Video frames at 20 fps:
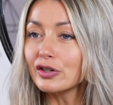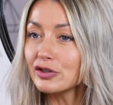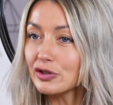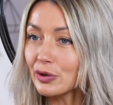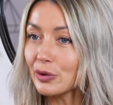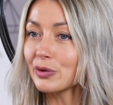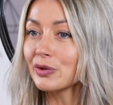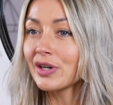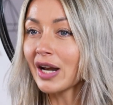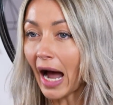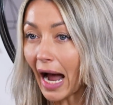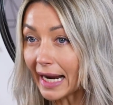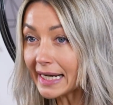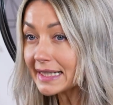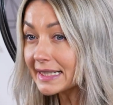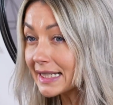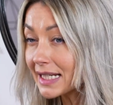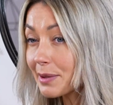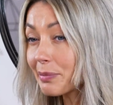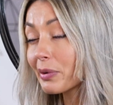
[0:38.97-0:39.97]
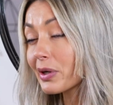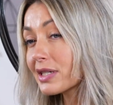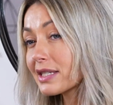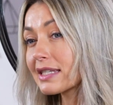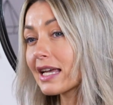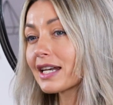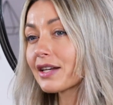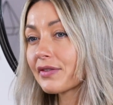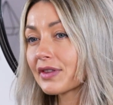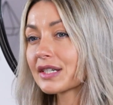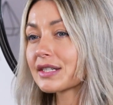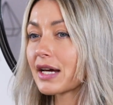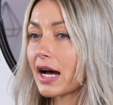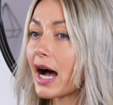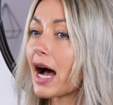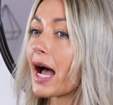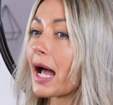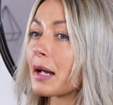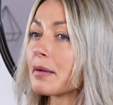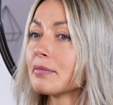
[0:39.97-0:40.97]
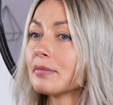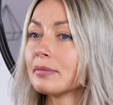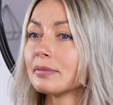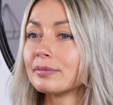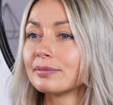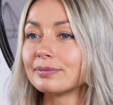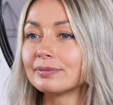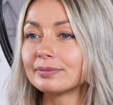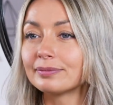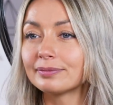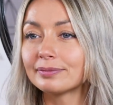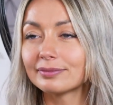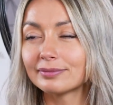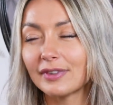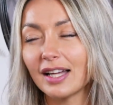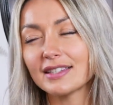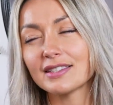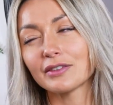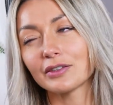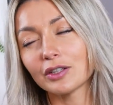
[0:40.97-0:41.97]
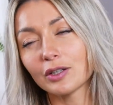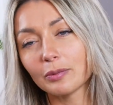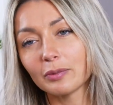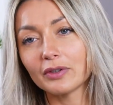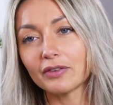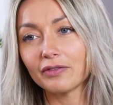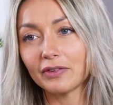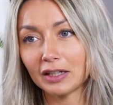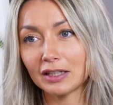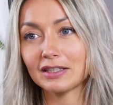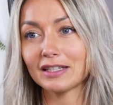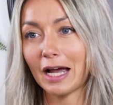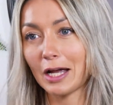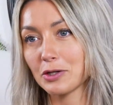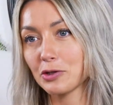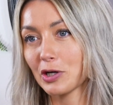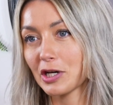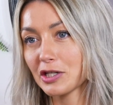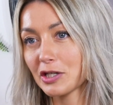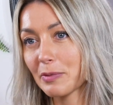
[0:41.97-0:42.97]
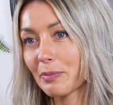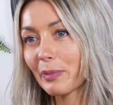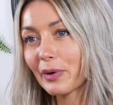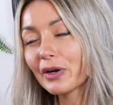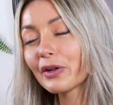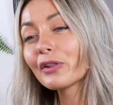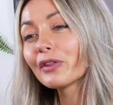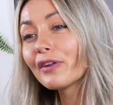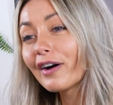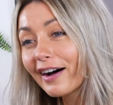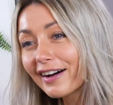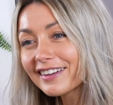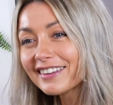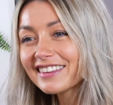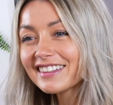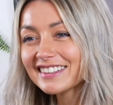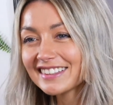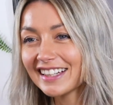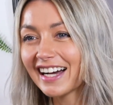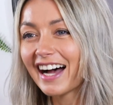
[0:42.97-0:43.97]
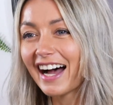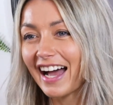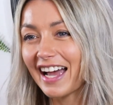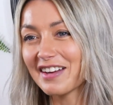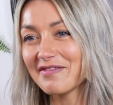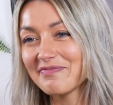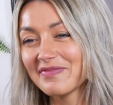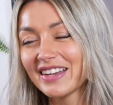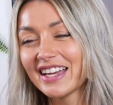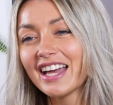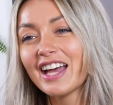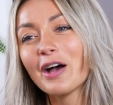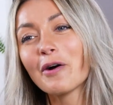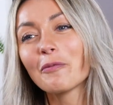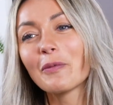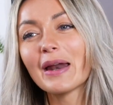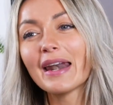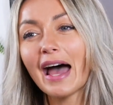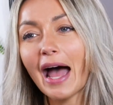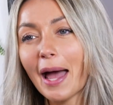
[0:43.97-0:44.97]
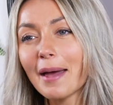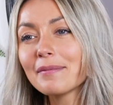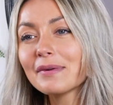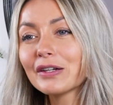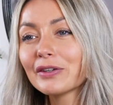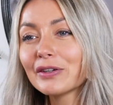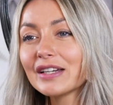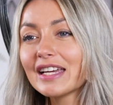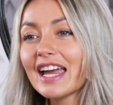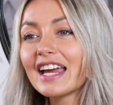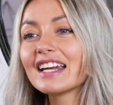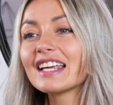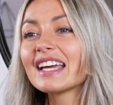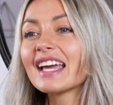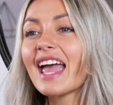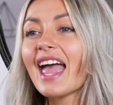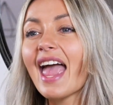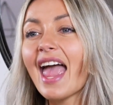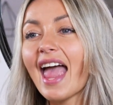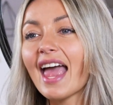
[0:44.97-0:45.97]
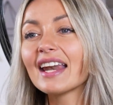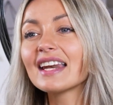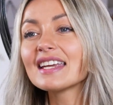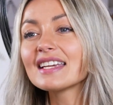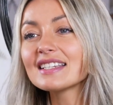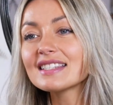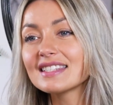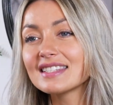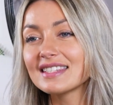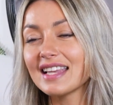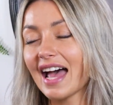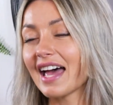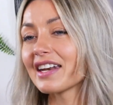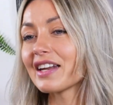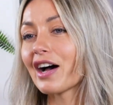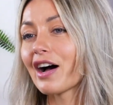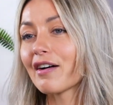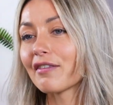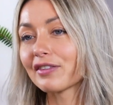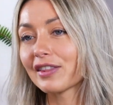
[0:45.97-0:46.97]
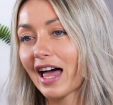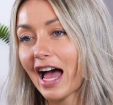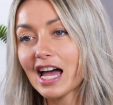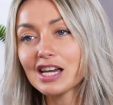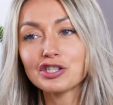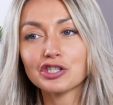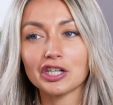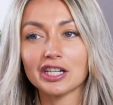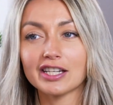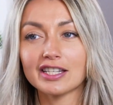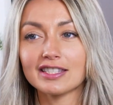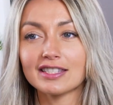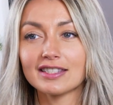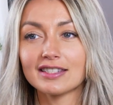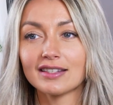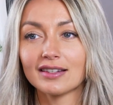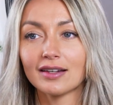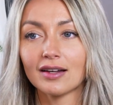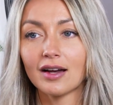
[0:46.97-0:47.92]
So 90% of the time, that's a little bit of an exaggeration, but a lot of the time, when I'm creating any set of lashes,